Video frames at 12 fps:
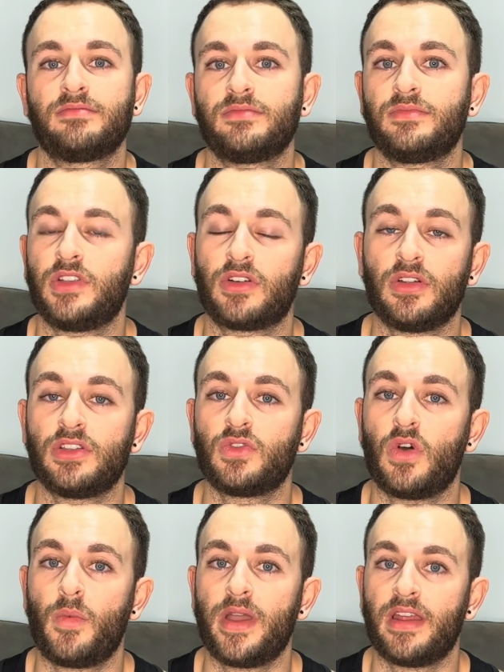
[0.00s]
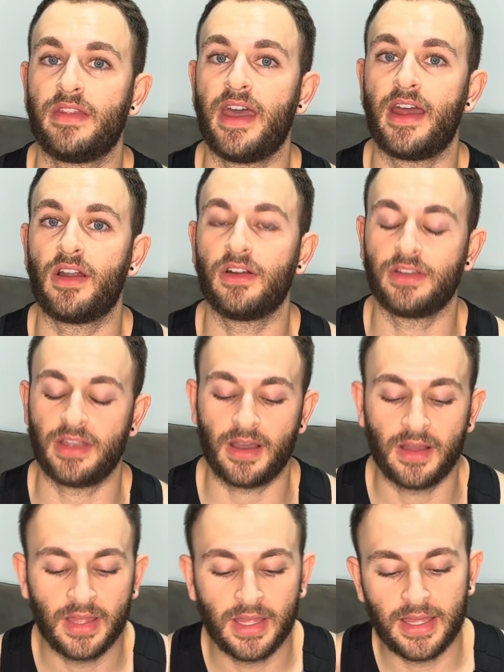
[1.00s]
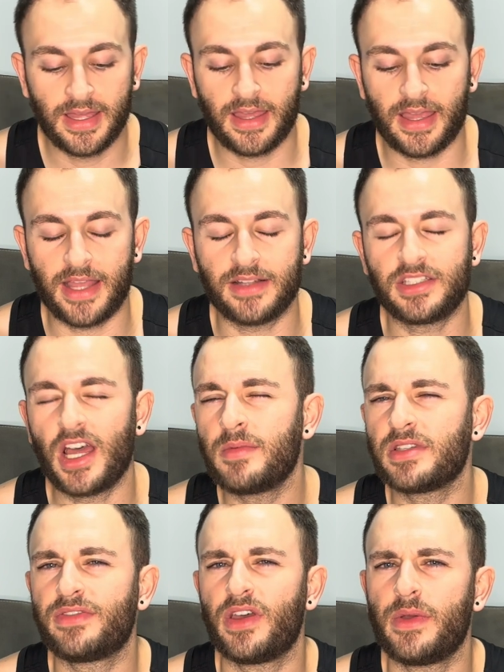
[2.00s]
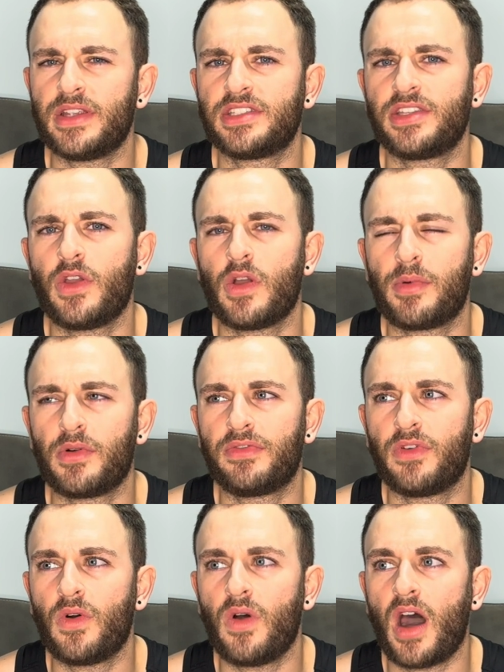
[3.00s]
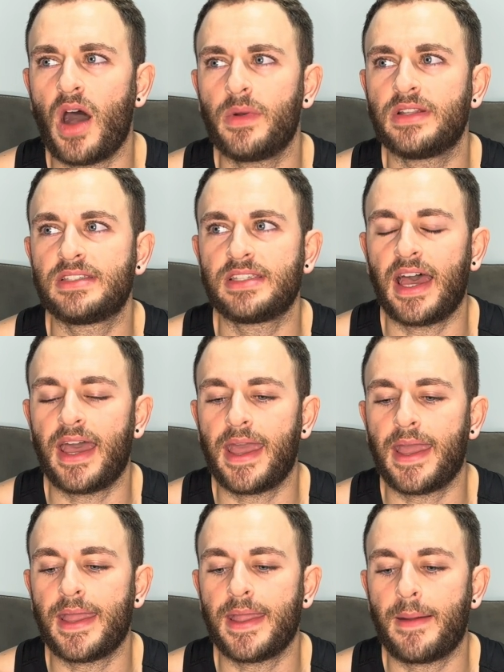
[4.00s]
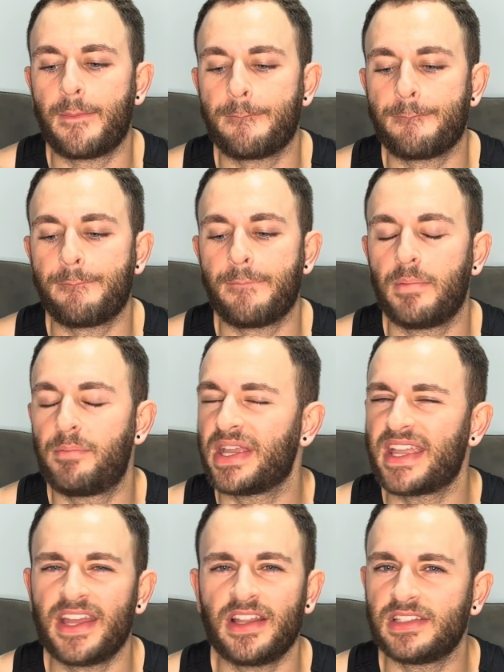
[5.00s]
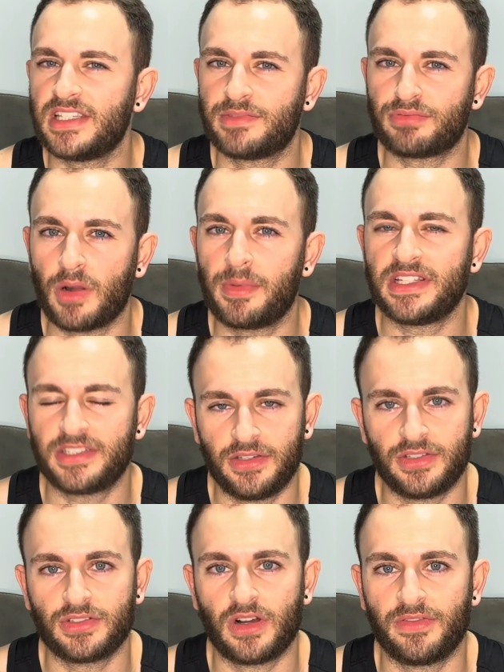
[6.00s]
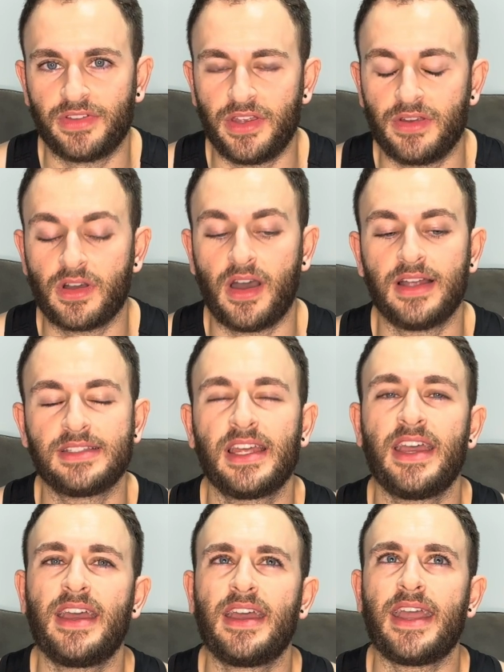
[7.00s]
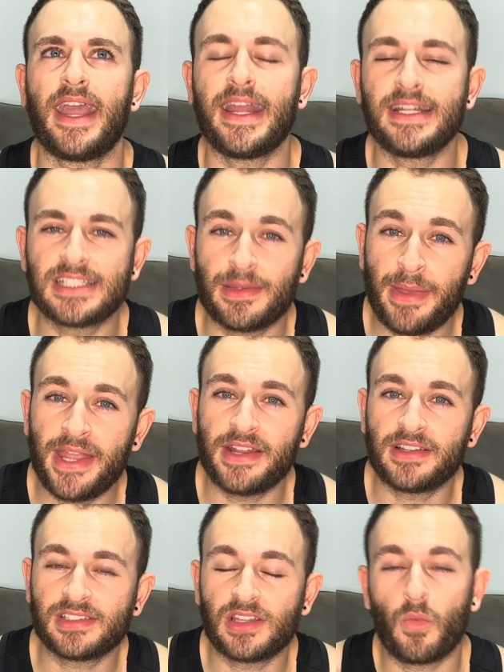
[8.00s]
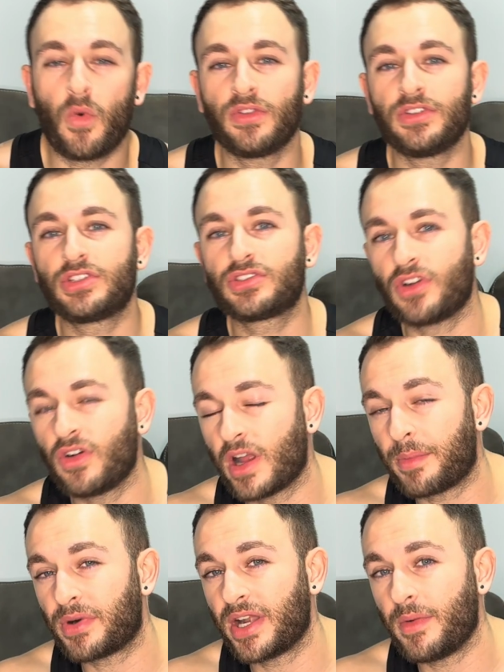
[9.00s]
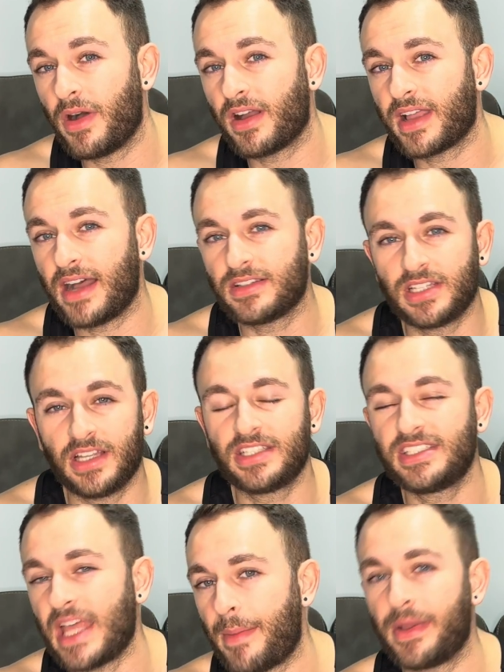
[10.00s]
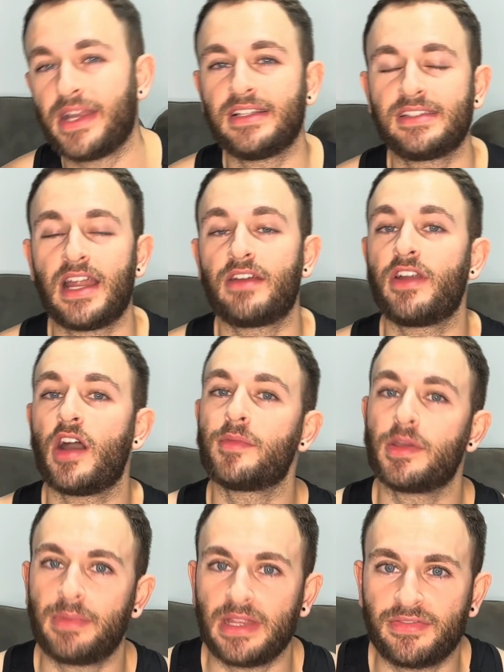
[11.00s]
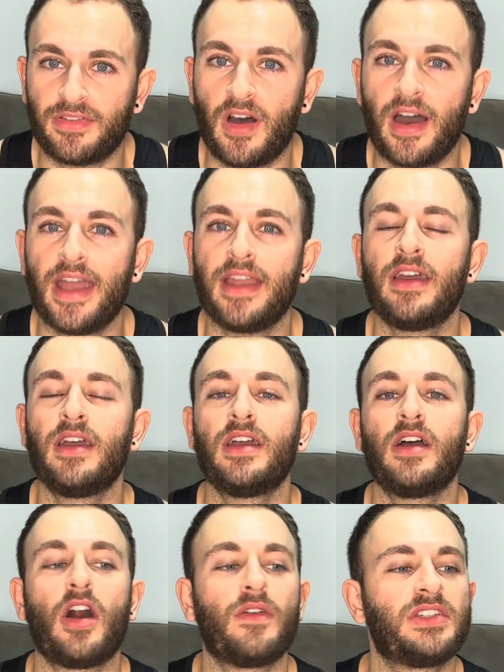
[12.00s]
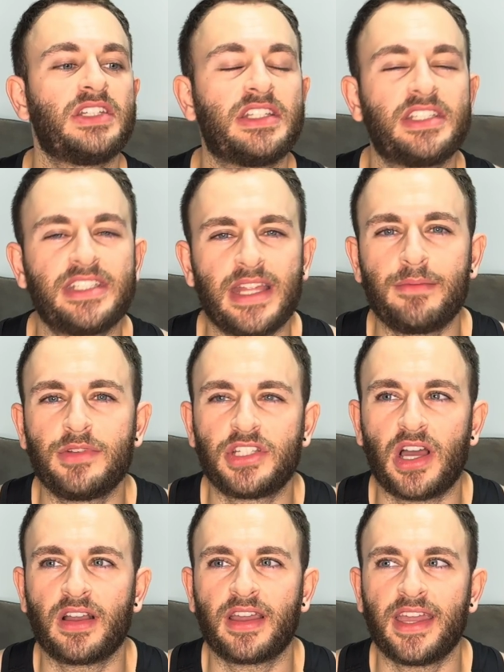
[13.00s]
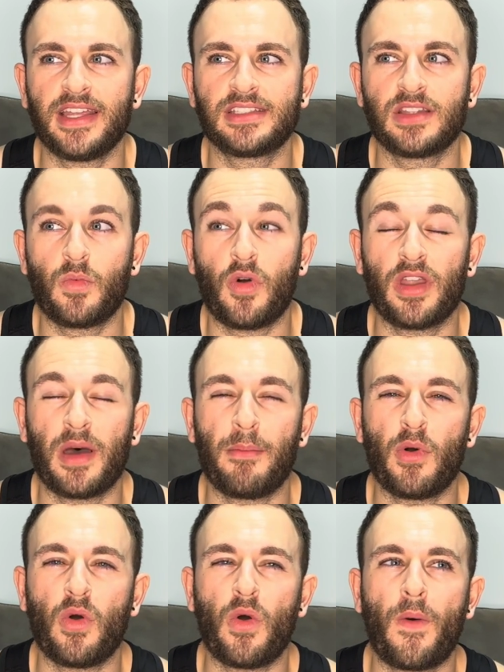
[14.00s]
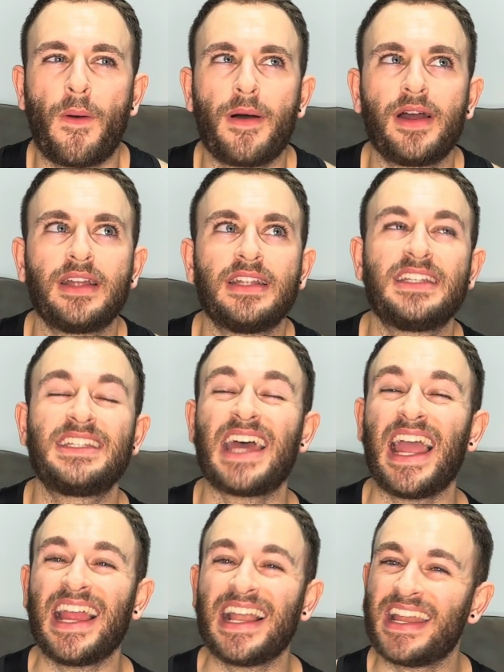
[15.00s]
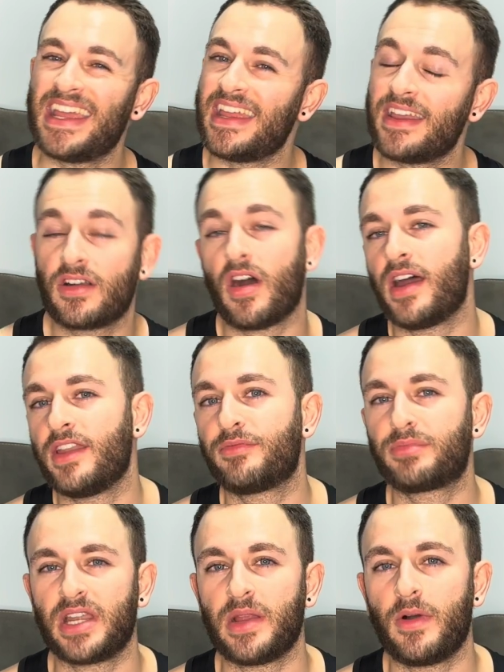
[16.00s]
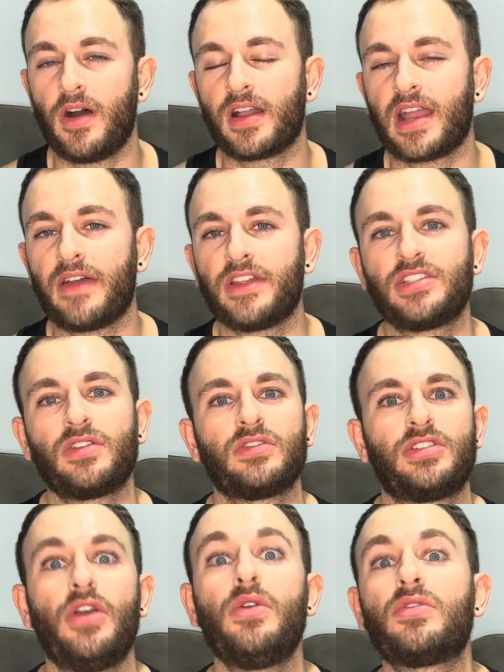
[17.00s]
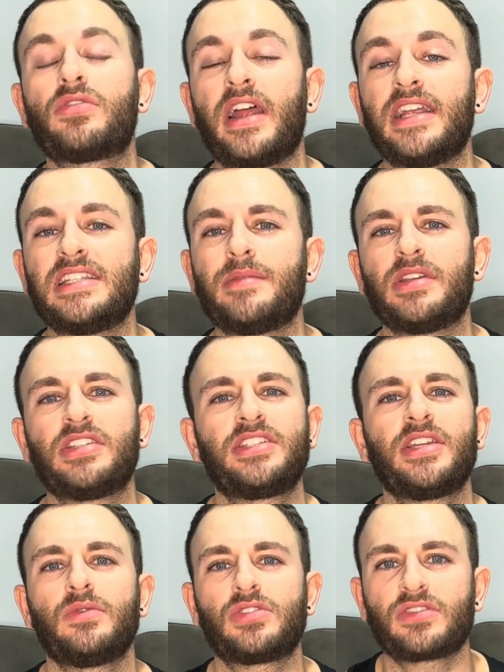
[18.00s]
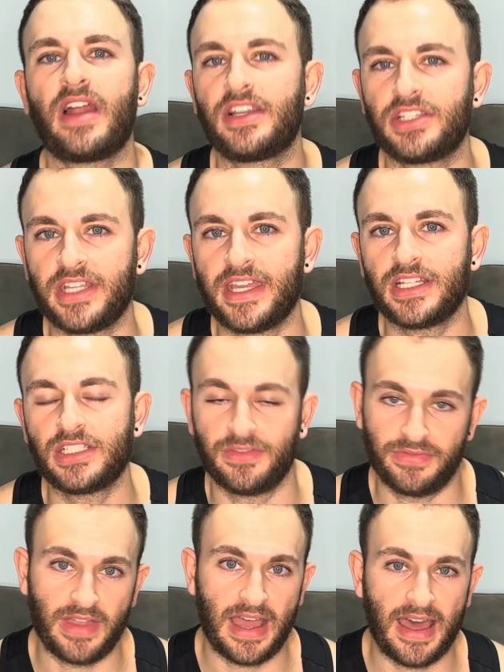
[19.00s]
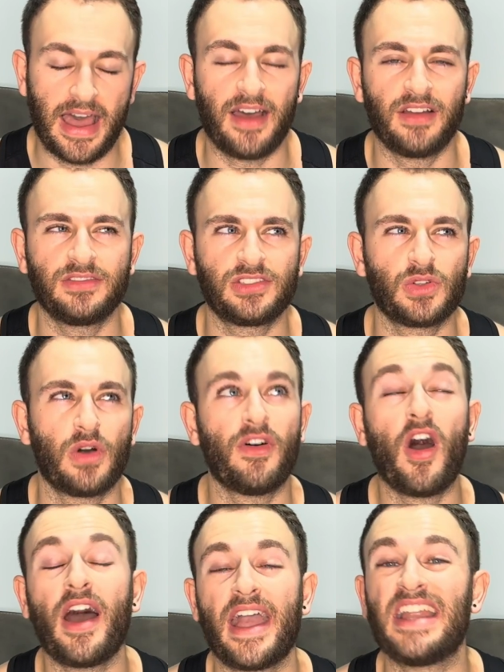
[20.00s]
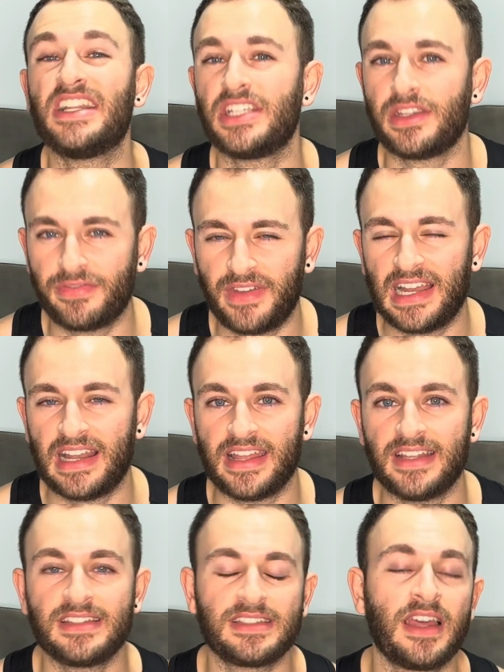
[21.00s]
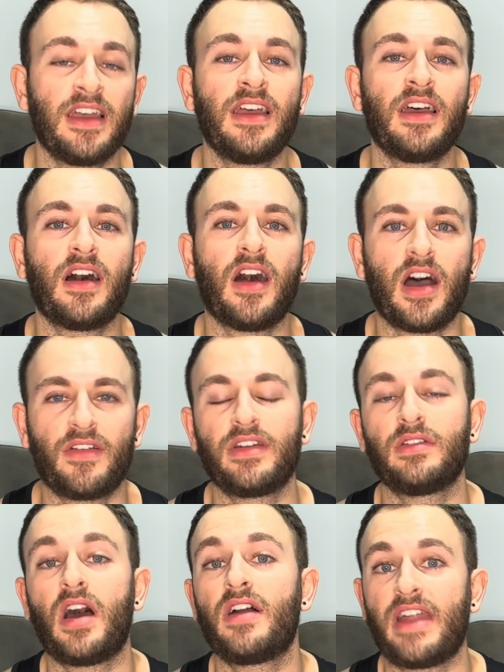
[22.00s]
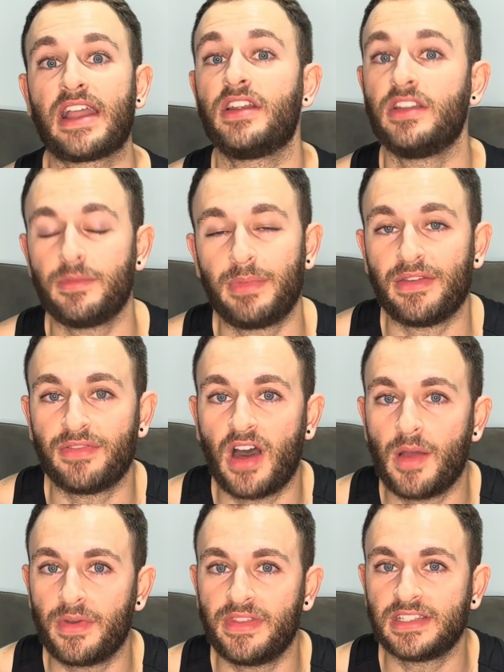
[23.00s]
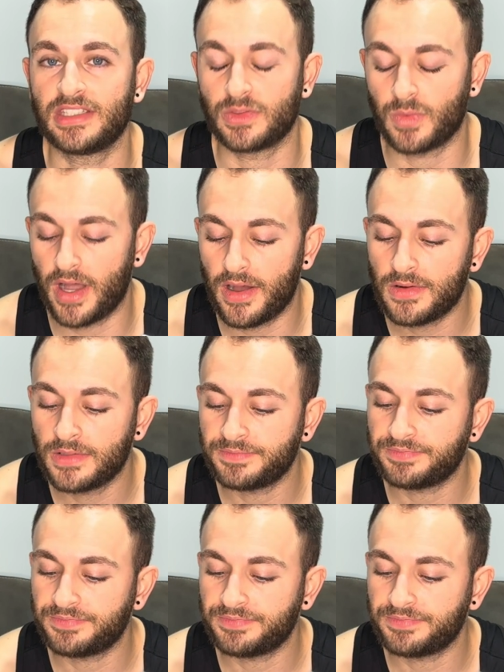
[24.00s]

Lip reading: you're onto a winner there, aren't you? In terms of who it's suitable for, I would say beginners, it's probably too strong for you guys. Intermediates that want stronger pre-workouts that are stepping into that realm, you'd be fine. Obviously stim junkies that want a more daily kind of pre-workout that's not too crazy but still scratch the itch of that sort of high energy feelings, I reckon you'd be fine with this as well.